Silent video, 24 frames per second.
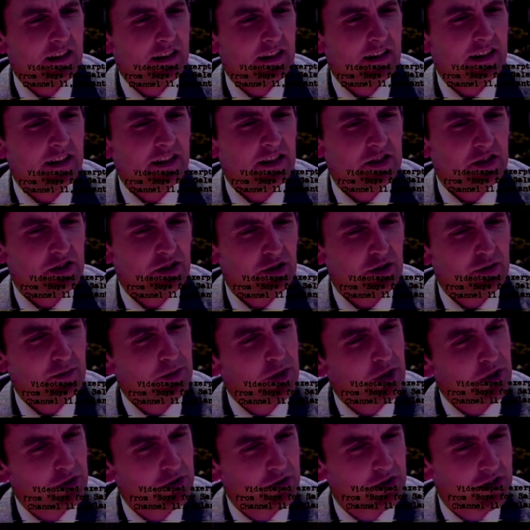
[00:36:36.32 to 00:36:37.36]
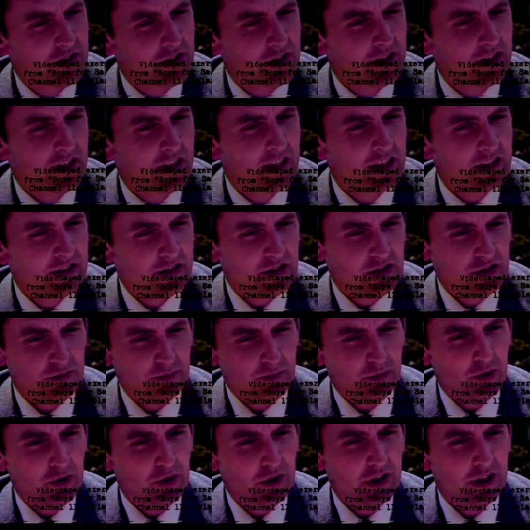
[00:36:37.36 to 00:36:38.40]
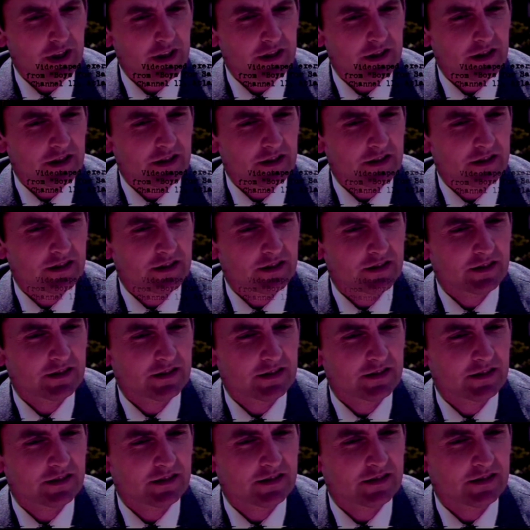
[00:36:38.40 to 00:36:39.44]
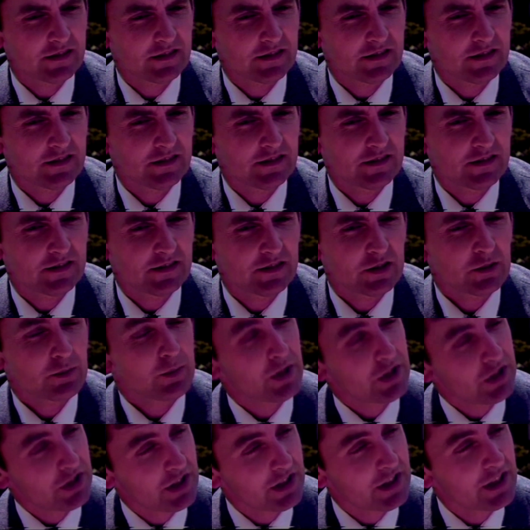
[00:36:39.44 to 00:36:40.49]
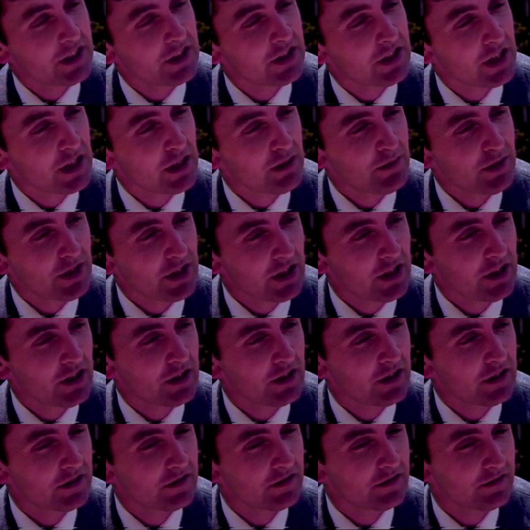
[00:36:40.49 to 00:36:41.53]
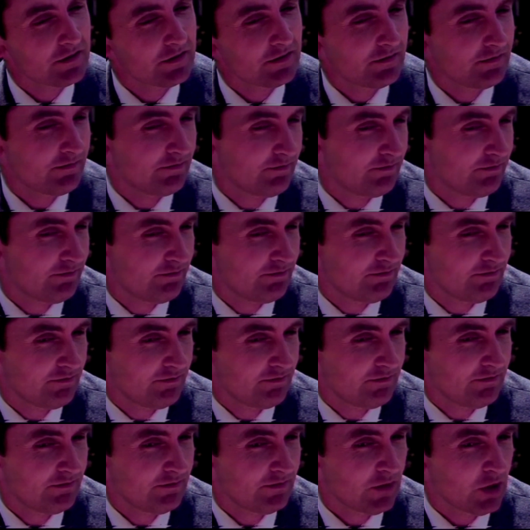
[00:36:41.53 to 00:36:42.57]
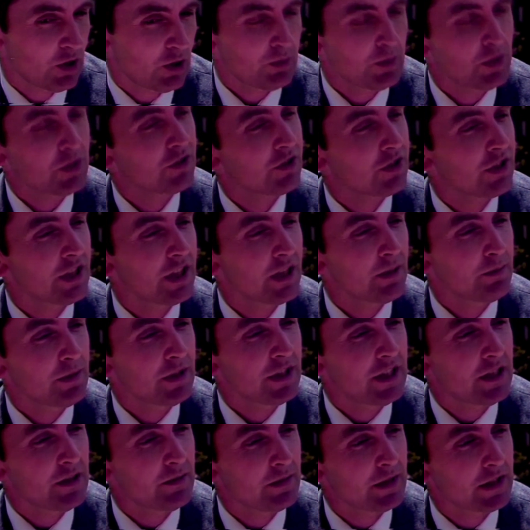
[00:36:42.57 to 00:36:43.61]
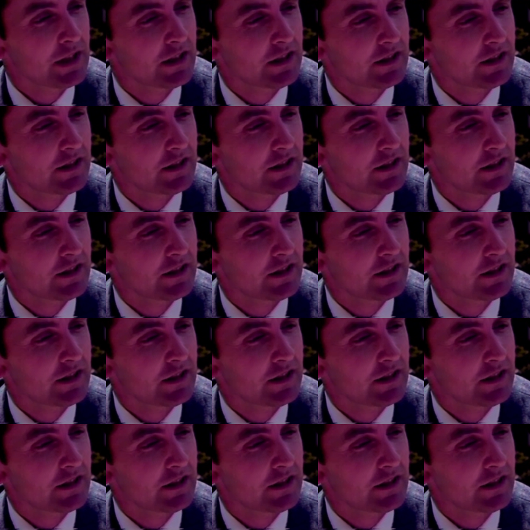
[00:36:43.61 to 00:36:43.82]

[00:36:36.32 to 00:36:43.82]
It is almost at this point, especially at this time of the year, almost an epidemic.